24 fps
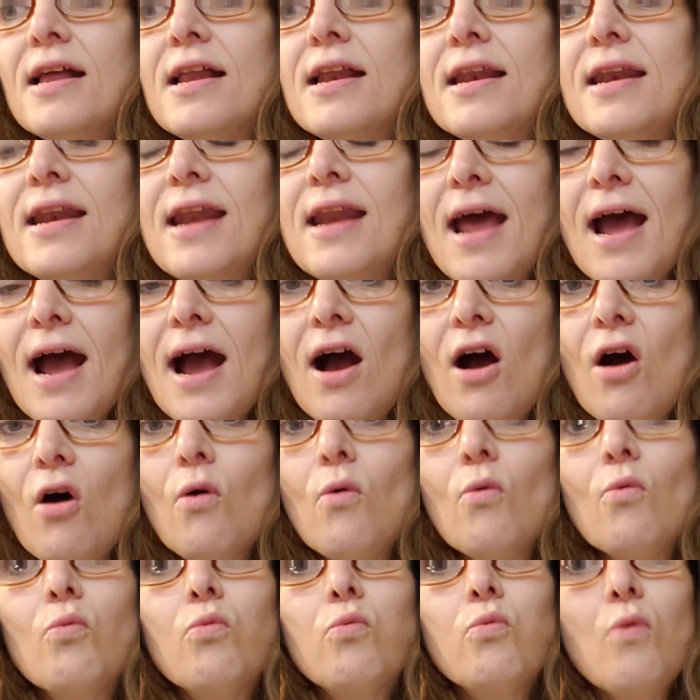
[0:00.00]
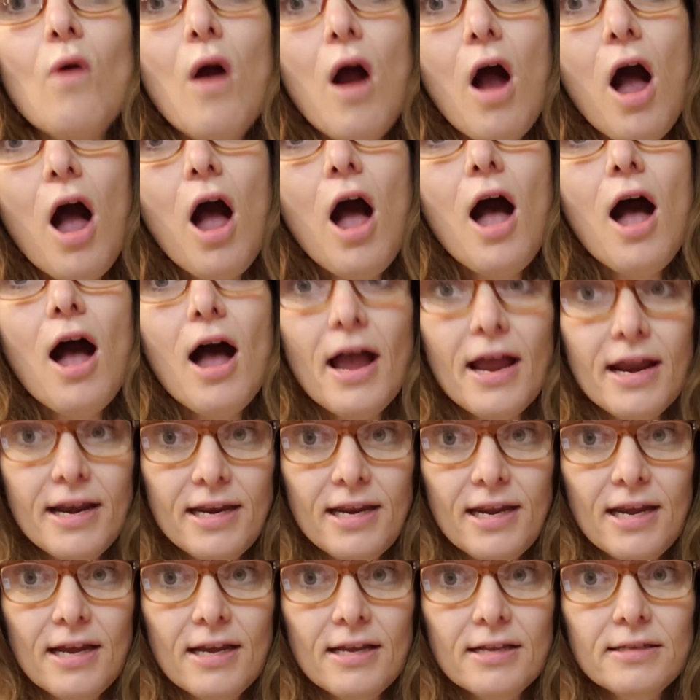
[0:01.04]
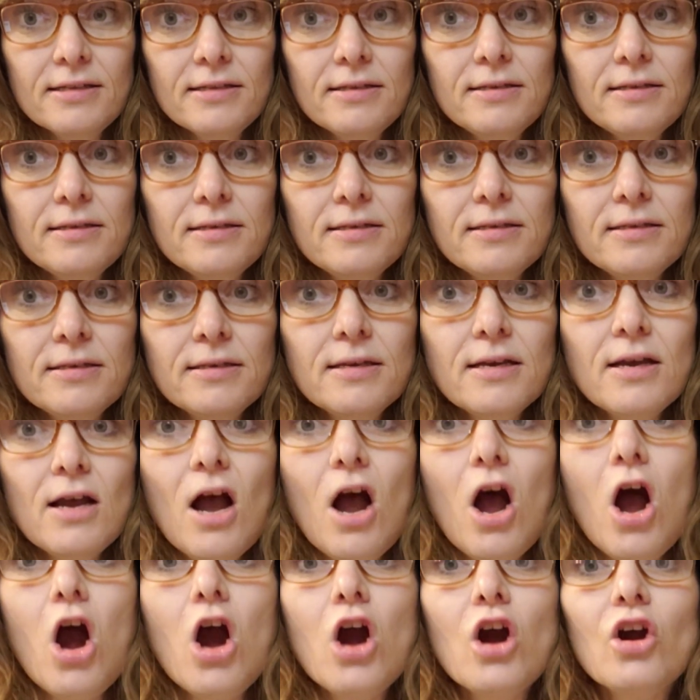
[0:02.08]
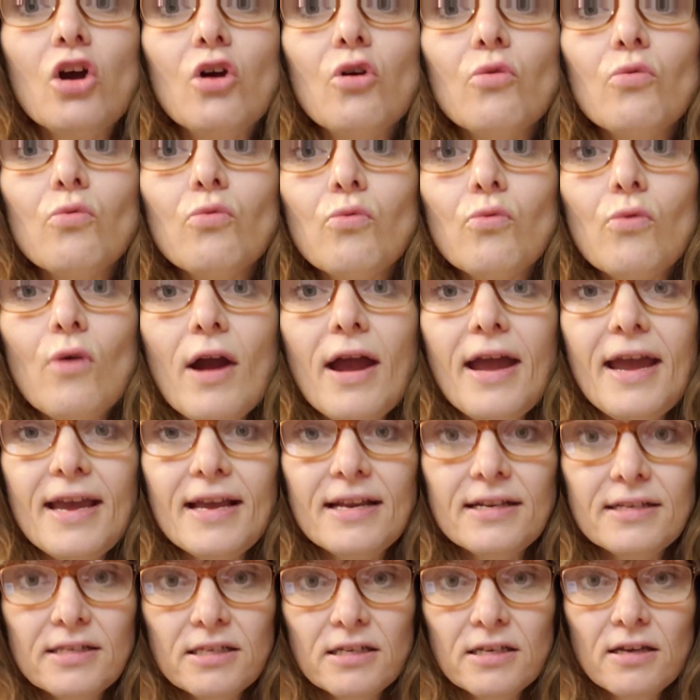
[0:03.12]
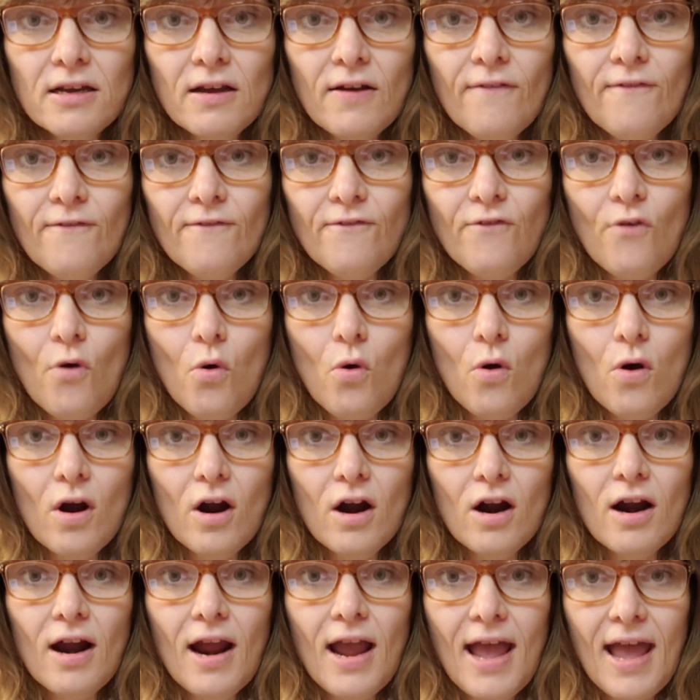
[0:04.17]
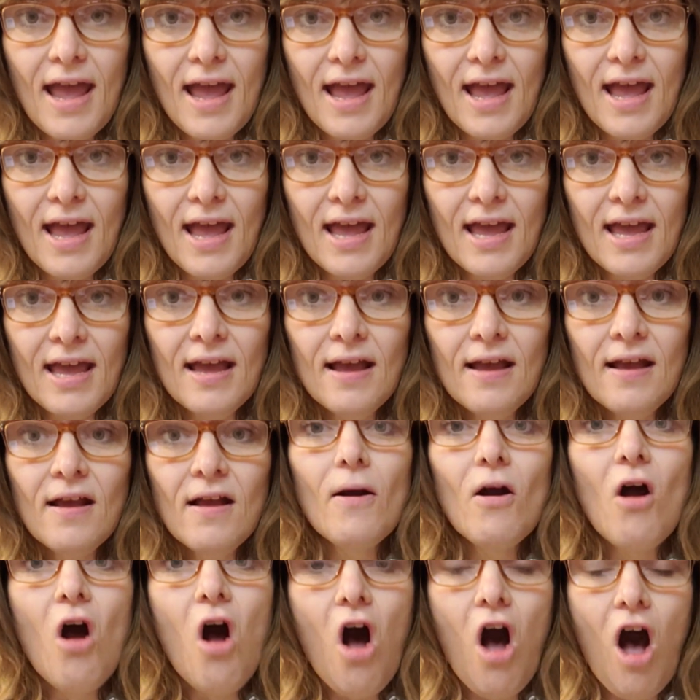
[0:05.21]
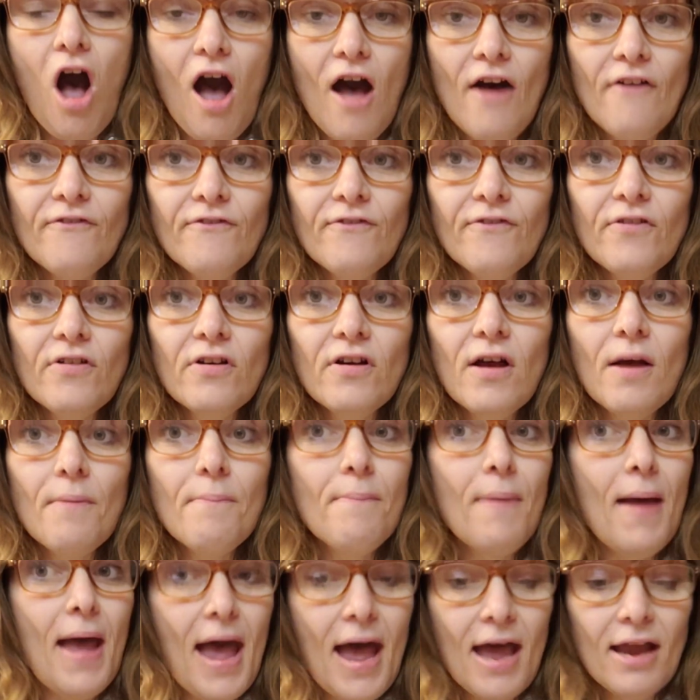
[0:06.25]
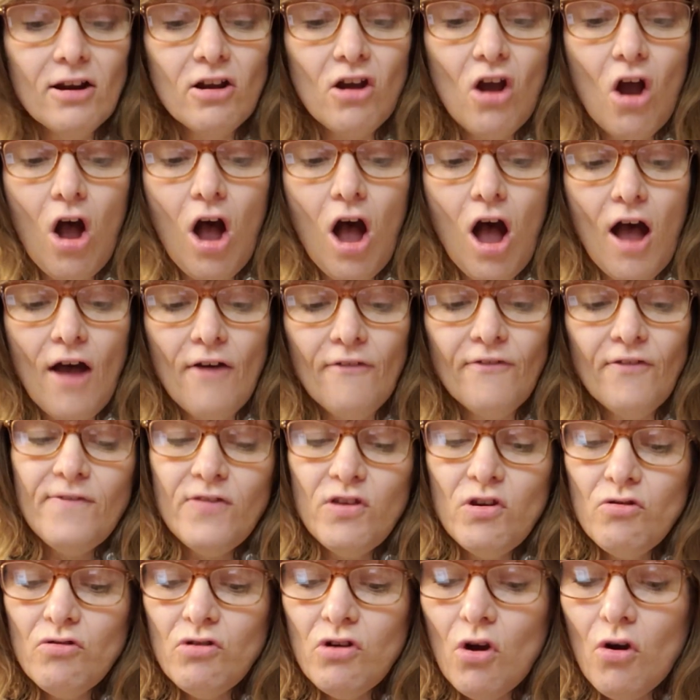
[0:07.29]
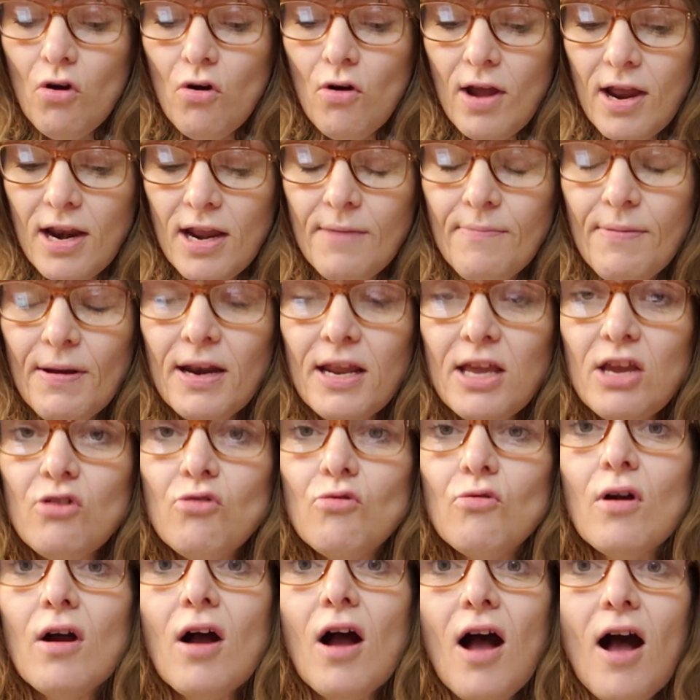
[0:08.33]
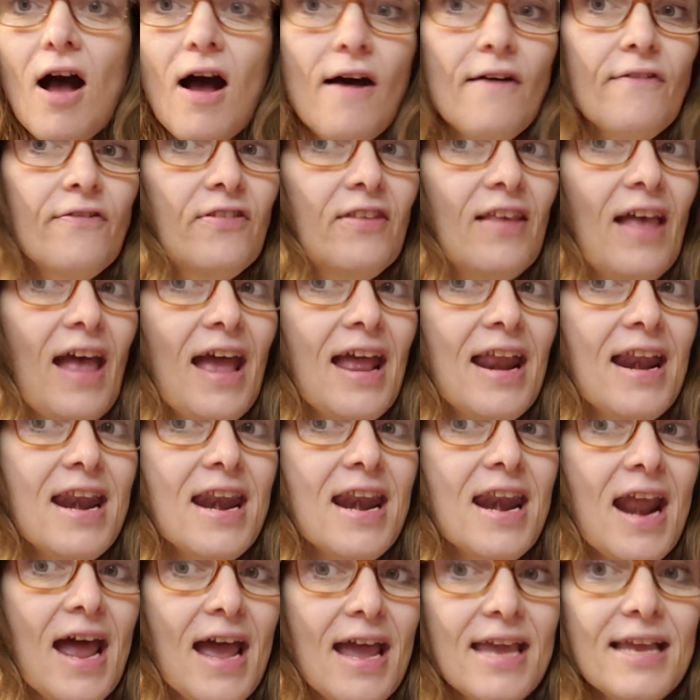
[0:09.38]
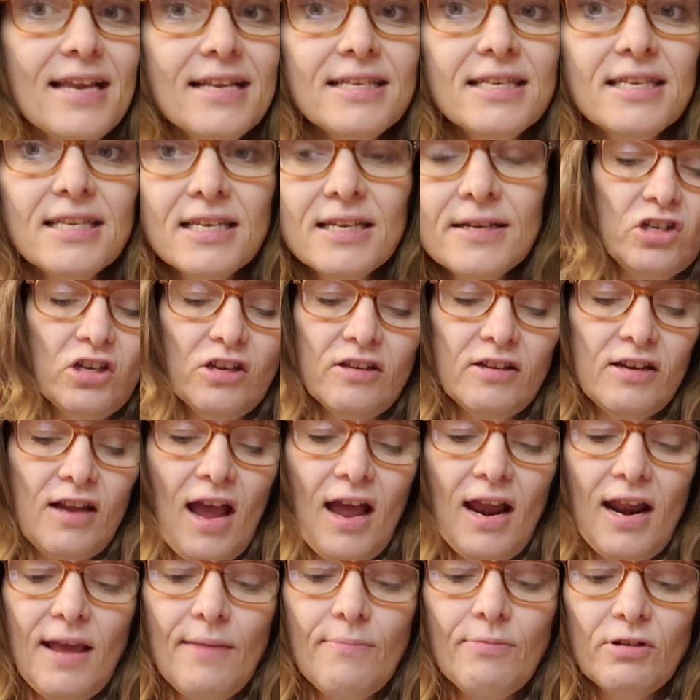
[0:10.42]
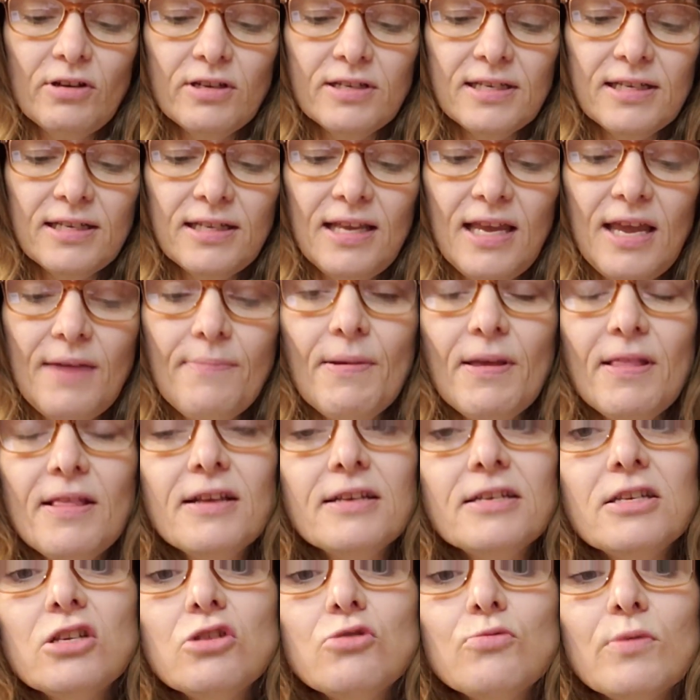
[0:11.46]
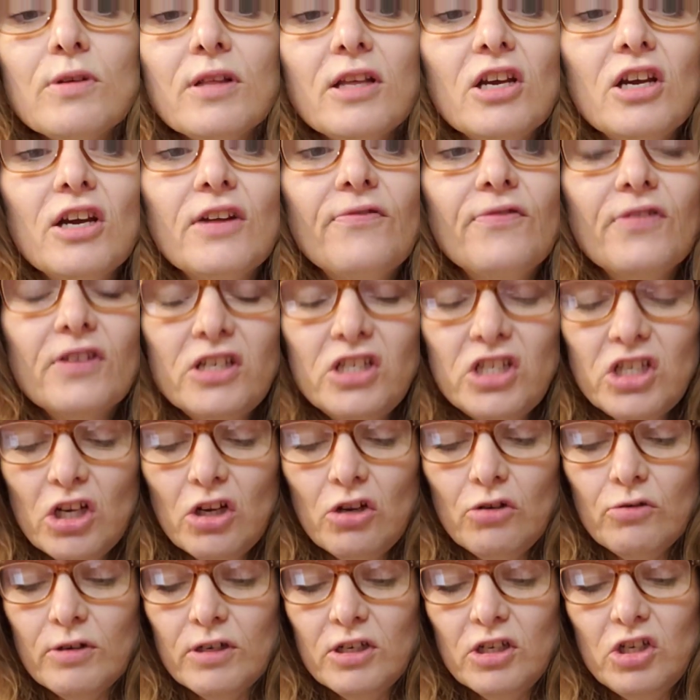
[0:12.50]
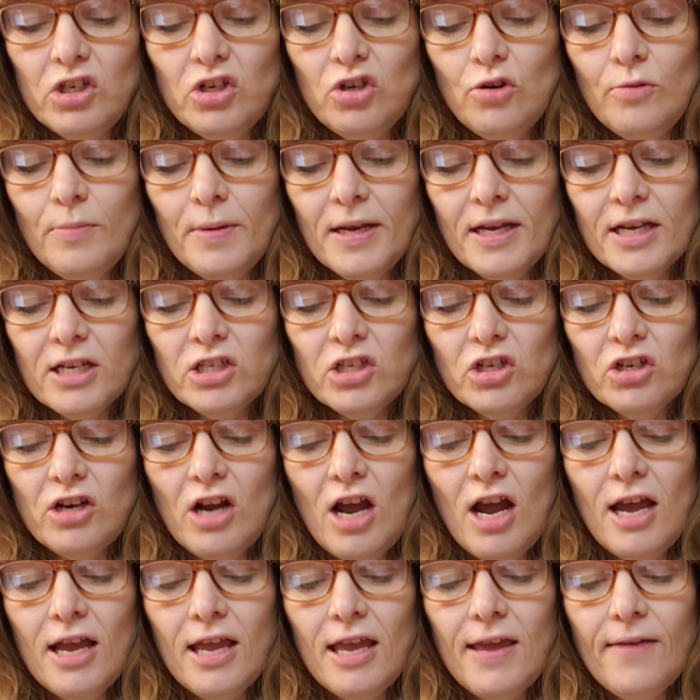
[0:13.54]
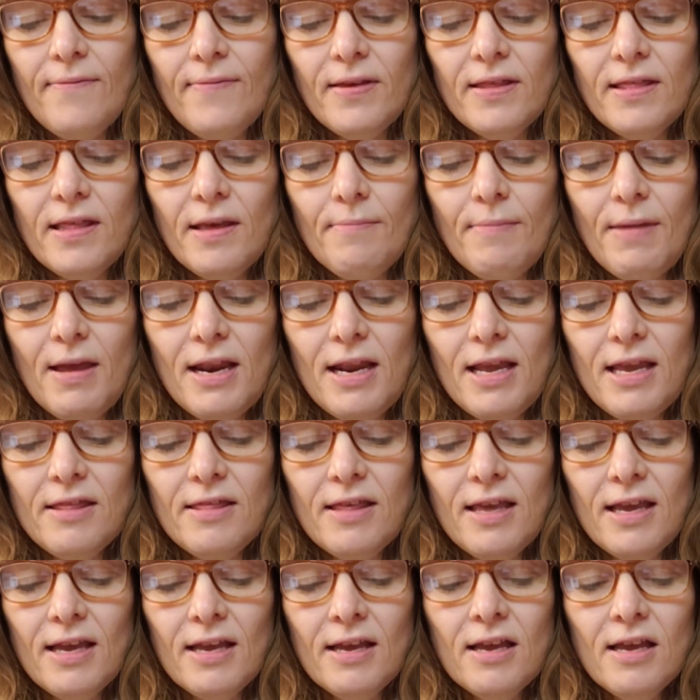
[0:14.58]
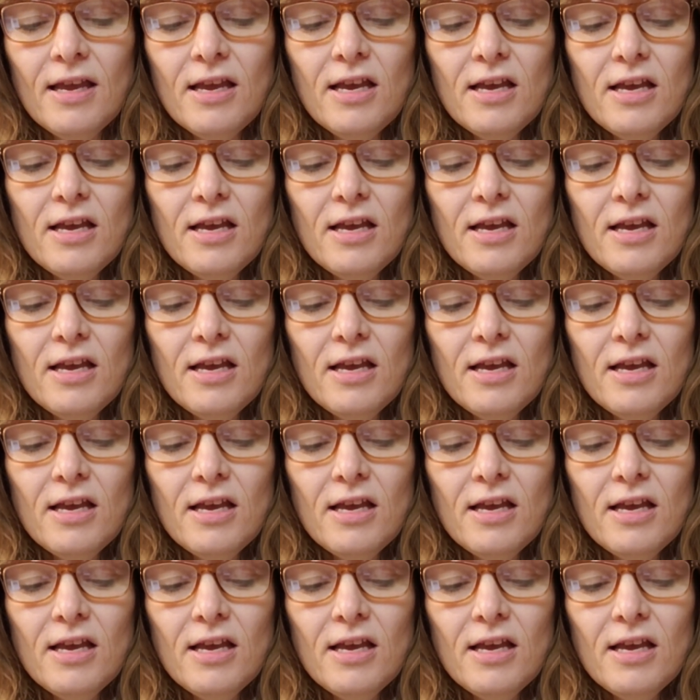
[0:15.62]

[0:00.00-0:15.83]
Now, raw onions are great for a cough bad cough. If you know anybody who coughs at night, just not able to sleep, and this is really good for children too because you're not giving them anything